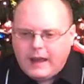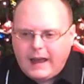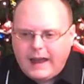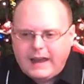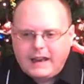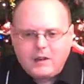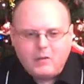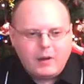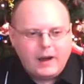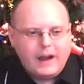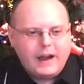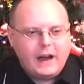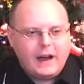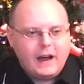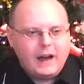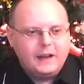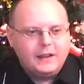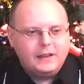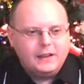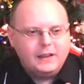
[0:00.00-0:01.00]
anyway,
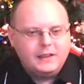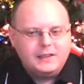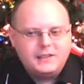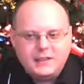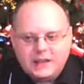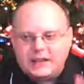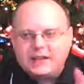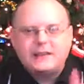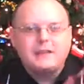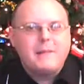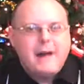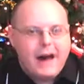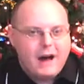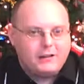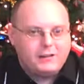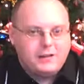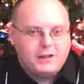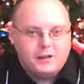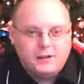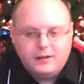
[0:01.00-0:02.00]
uh, seek them
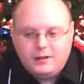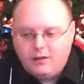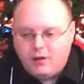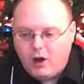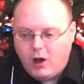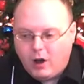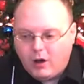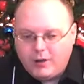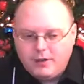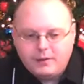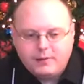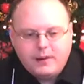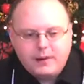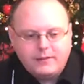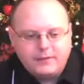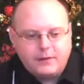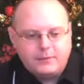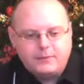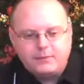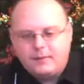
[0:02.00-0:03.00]
out. All three
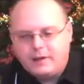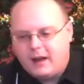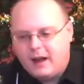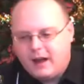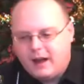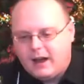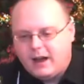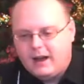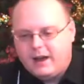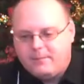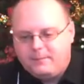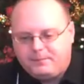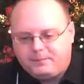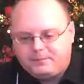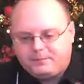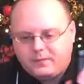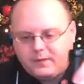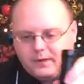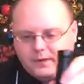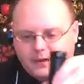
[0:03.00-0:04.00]
of them um,
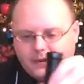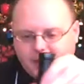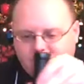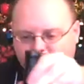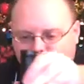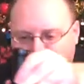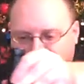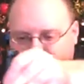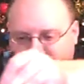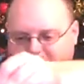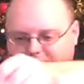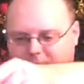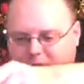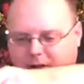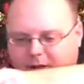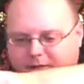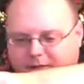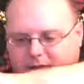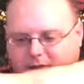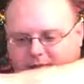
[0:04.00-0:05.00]
in order of
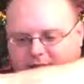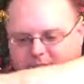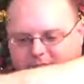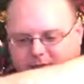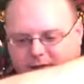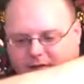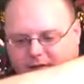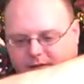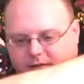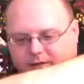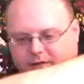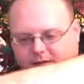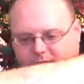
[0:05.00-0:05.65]
preference.